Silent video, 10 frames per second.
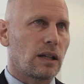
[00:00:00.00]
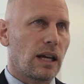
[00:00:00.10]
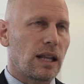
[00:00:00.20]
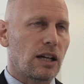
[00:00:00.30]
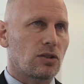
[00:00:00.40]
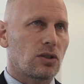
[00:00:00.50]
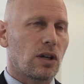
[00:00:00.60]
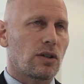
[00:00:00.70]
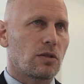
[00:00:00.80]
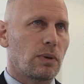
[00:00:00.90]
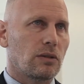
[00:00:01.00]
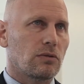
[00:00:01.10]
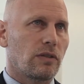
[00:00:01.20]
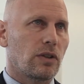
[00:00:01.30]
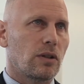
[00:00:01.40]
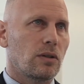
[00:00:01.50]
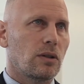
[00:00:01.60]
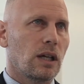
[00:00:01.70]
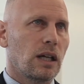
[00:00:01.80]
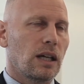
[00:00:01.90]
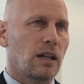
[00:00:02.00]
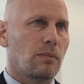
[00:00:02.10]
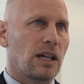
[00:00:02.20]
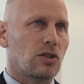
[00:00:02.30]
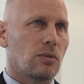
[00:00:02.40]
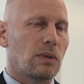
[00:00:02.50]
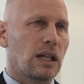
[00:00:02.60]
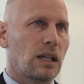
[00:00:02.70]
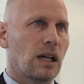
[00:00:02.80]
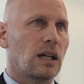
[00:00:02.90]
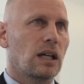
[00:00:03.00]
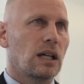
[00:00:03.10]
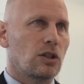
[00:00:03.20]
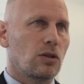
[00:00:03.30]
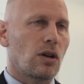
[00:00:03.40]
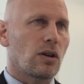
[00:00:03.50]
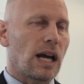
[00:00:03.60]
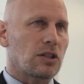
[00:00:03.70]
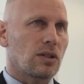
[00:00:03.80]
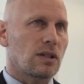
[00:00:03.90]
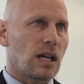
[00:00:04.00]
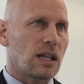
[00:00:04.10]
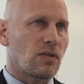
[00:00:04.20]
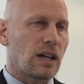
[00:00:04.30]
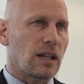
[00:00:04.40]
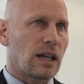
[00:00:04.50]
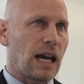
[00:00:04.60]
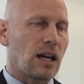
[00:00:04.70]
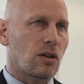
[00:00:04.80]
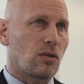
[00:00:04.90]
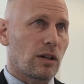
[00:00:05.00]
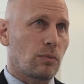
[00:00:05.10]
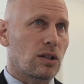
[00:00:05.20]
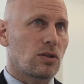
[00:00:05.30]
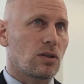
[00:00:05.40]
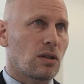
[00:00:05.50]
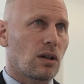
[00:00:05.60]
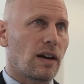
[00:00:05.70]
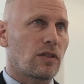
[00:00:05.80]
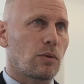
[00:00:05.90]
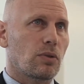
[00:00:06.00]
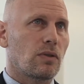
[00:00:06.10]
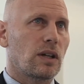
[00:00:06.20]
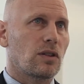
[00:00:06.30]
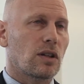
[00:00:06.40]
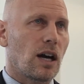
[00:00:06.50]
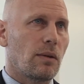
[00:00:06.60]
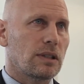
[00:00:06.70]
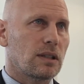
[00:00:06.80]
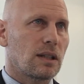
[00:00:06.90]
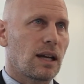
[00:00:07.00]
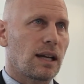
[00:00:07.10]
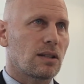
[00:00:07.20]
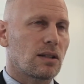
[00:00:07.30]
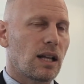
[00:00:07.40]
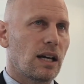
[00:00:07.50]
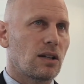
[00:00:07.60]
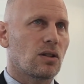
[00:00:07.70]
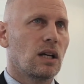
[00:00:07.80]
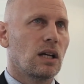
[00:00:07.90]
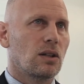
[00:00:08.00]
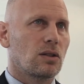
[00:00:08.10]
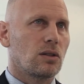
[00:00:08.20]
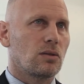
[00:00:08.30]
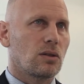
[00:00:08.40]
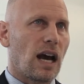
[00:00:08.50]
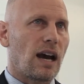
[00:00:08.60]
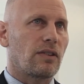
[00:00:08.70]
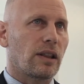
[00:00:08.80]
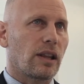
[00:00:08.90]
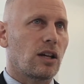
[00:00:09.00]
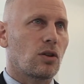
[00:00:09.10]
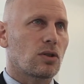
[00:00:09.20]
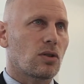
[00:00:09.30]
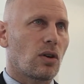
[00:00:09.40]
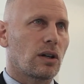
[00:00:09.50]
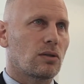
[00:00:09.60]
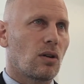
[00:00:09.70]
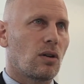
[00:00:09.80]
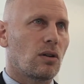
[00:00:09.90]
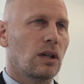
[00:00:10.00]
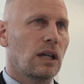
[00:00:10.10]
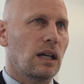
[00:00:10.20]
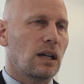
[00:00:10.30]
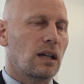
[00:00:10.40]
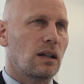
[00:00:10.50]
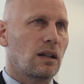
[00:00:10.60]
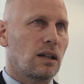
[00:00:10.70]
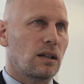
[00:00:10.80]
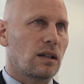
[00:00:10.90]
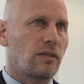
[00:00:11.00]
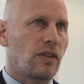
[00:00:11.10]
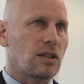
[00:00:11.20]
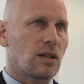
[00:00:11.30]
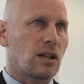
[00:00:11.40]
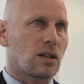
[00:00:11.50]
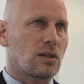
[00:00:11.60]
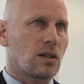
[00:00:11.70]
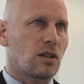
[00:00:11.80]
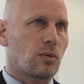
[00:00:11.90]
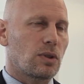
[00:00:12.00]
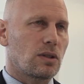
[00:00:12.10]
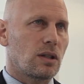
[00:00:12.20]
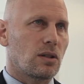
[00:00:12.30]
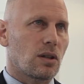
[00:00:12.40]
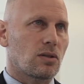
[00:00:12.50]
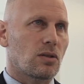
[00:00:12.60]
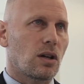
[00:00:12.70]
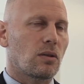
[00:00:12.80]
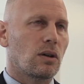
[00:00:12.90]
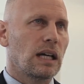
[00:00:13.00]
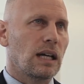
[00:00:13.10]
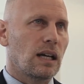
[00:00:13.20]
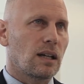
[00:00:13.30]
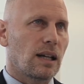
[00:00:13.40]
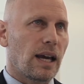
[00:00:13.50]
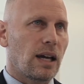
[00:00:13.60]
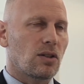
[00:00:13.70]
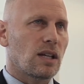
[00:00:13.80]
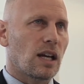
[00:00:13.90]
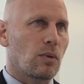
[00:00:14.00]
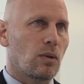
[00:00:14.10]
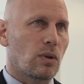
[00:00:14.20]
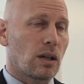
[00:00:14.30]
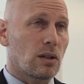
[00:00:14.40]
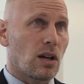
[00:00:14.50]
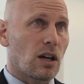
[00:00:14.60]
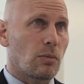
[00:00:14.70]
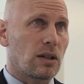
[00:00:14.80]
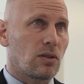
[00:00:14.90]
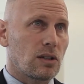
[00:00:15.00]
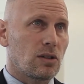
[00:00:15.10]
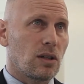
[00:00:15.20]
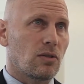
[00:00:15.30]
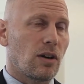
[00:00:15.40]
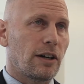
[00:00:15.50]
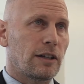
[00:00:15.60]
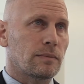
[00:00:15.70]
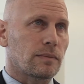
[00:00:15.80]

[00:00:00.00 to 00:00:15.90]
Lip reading: and that show has been reviewed in major media, you don't actually satisfy the category because you still have to prove that you're coming to the United States to have a lead or starring role in the events that are considered prestigious. So in a later segment, we're going to talk about your itinerary,